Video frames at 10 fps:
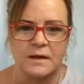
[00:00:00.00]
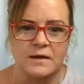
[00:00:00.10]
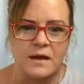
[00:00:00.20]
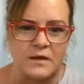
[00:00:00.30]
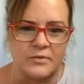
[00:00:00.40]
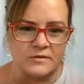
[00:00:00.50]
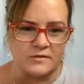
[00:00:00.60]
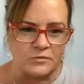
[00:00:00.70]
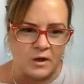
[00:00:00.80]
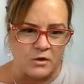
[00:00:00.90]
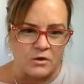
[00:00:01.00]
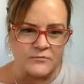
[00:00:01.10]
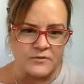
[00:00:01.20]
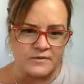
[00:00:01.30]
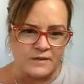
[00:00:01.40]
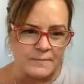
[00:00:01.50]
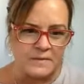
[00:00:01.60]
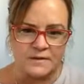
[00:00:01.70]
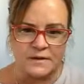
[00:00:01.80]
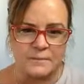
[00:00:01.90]
Now, the struggle for some
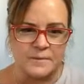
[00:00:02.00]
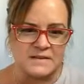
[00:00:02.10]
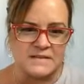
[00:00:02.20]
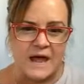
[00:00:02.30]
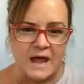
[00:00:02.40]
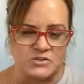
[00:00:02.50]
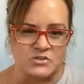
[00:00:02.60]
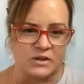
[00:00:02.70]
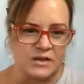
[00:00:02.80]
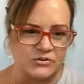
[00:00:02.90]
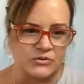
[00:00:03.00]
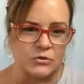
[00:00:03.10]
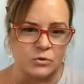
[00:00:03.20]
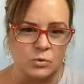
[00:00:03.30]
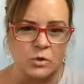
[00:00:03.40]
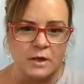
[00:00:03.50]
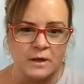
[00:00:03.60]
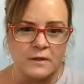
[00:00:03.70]
is going to be to actually do